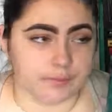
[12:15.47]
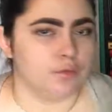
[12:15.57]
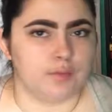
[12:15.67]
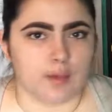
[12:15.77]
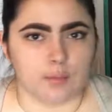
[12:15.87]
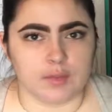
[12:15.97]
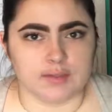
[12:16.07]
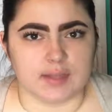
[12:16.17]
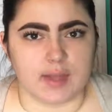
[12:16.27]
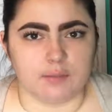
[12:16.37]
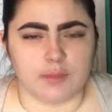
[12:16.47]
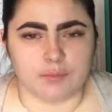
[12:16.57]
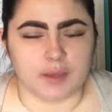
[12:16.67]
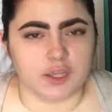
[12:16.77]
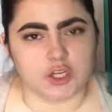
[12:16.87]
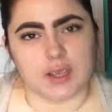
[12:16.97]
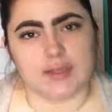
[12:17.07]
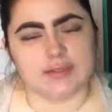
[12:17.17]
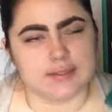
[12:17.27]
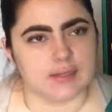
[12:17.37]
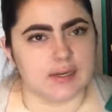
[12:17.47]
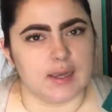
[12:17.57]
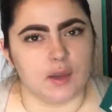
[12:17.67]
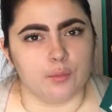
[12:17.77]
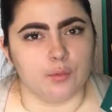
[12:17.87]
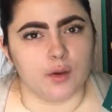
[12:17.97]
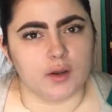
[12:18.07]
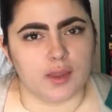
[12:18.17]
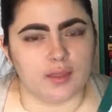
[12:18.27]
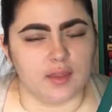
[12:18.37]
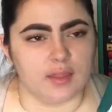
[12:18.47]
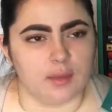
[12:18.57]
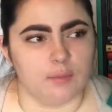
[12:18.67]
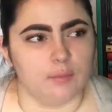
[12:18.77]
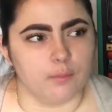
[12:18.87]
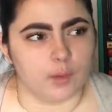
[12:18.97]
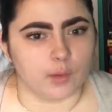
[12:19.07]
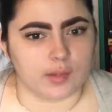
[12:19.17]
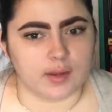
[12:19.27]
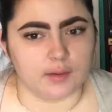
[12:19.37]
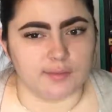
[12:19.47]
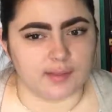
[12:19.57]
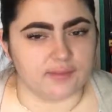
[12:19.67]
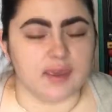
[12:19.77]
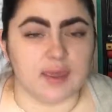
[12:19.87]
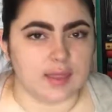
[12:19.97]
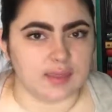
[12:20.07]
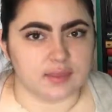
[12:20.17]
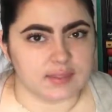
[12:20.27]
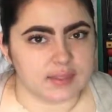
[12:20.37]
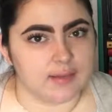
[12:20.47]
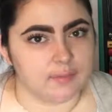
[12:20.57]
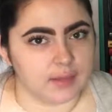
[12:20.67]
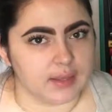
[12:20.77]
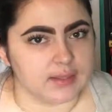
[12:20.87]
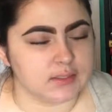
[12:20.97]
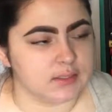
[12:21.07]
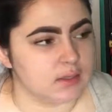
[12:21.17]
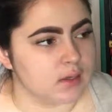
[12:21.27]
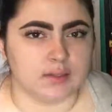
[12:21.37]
Two families that meet by chance in an airport and then they both end up living in like the same place.